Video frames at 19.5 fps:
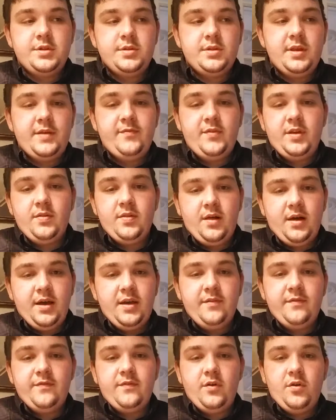living
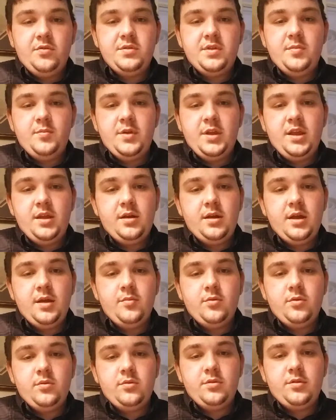life only being
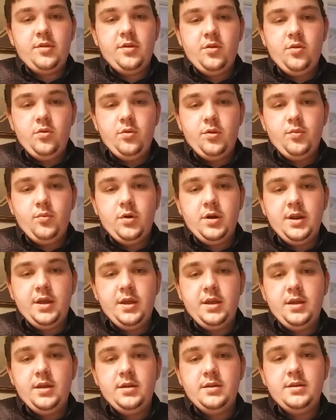able to use one
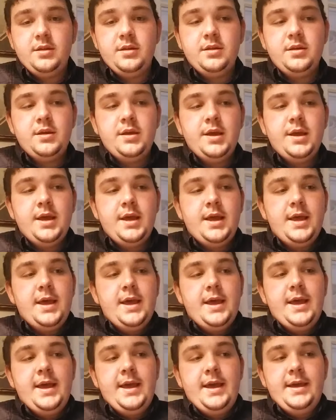hand.
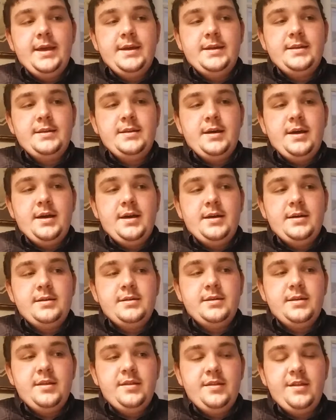And
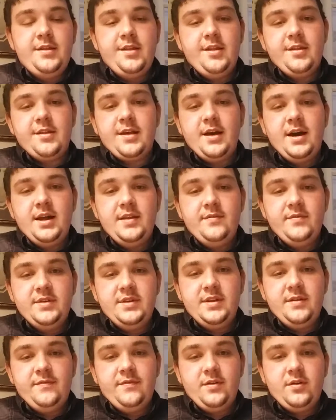this is kind of a
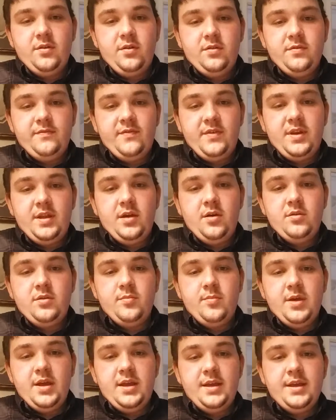difficult video to
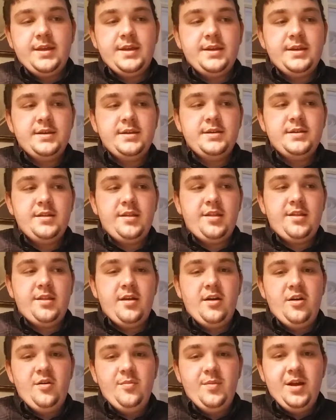make,
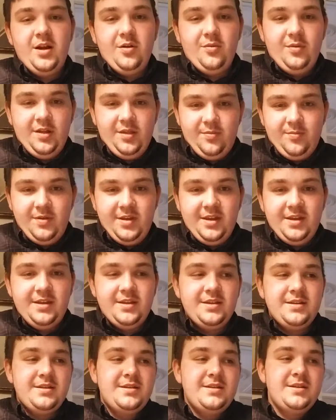so bear with me.
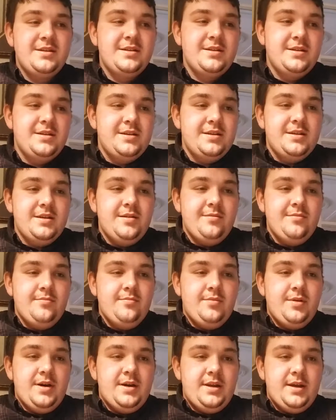
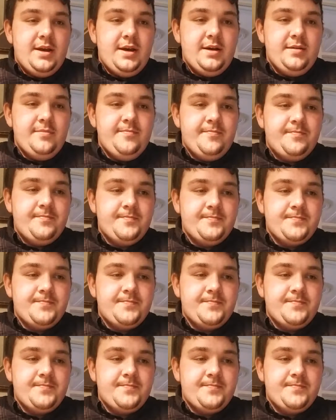But